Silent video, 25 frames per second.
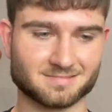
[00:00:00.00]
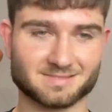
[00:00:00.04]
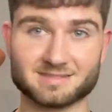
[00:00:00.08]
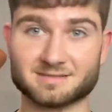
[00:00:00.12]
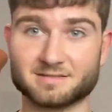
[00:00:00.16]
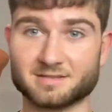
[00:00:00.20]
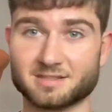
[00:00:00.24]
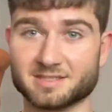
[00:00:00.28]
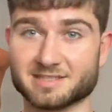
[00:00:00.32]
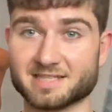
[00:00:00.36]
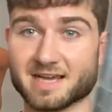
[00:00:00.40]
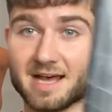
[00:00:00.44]

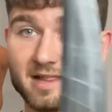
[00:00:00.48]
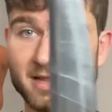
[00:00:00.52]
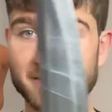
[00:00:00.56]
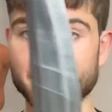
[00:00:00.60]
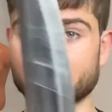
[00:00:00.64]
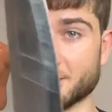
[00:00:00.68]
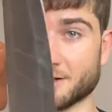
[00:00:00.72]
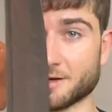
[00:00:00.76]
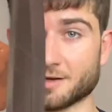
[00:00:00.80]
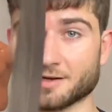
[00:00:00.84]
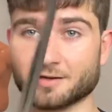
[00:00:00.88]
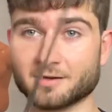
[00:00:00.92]

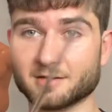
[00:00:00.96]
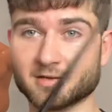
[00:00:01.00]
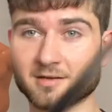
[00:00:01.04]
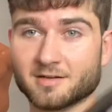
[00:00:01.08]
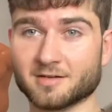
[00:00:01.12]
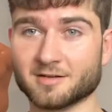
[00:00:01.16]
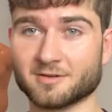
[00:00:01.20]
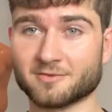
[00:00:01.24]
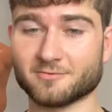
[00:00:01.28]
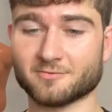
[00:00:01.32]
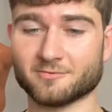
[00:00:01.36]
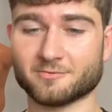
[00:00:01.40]
Talibong
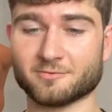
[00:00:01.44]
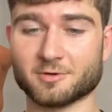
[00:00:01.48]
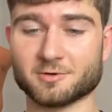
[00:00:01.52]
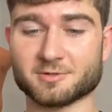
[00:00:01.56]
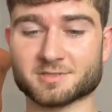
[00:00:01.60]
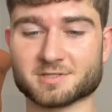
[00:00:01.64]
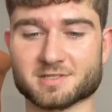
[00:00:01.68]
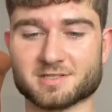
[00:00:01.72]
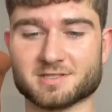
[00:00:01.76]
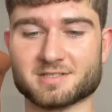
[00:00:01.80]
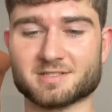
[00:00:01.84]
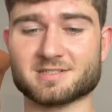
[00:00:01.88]

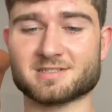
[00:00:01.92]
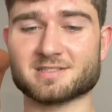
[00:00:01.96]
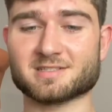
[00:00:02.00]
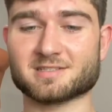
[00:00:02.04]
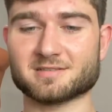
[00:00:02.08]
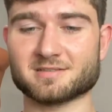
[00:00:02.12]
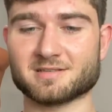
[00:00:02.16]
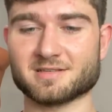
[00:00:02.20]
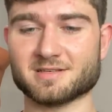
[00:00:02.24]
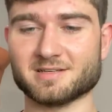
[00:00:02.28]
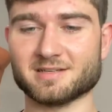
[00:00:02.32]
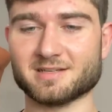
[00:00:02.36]
versus
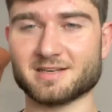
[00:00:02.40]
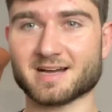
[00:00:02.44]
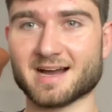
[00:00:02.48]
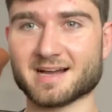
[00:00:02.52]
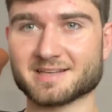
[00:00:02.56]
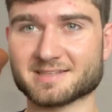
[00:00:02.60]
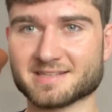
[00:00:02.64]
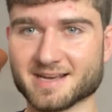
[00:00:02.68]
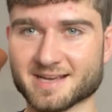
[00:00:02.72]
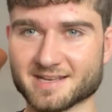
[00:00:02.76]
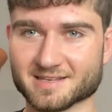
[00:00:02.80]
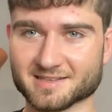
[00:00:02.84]
the
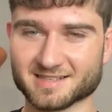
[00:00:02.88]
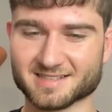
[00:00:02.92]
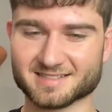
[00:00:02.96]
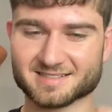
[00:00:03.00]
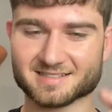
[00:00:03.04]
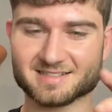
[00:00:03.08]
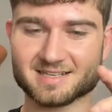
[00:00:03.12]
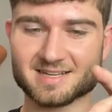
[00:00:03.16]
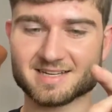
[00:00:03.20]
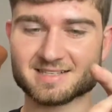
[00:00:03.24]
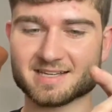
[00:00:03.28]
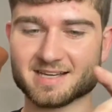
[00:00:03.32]
Itak.
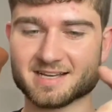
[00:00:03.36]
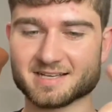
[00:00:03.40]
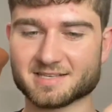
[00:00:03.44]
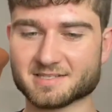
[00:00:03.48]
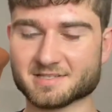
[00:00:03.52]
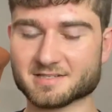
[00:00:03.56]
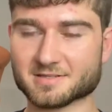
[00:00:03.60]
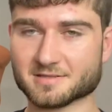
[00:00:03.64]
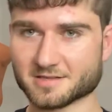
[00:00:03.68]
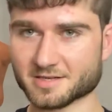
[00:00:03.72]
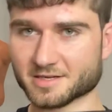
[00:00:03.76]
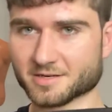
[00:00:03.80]
The Itak
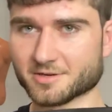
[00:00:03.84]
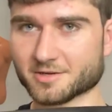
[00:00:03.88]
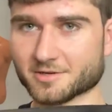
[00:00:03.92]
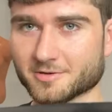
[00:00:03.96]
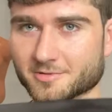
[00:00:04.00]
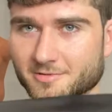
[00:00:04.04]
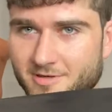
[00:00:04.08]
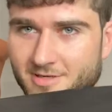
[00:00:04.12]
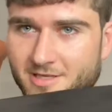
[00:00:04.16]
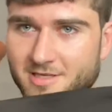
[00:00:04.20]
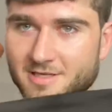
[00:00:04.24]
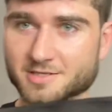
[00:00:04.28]
is thicker,
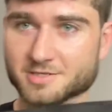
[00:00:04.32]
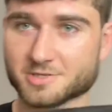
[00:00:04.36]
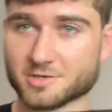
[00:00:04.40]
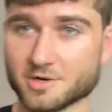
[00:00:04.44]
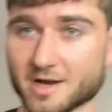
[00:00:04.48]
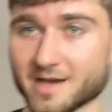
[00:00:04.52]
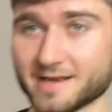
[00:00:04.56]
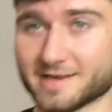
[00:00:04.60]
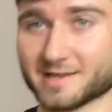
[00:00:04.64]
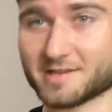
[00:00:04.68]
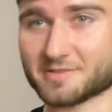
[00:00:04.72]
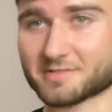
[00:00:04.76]
so
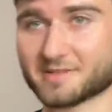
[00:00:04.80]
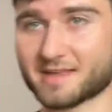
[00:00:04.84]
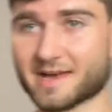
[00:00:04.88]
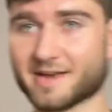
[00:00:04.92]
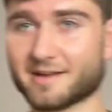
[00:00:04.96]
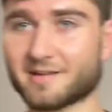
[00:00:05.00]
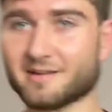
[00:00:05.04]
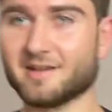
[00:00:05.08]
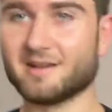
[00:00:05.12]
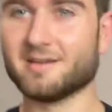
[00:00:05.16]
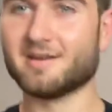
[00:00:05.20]
I get that.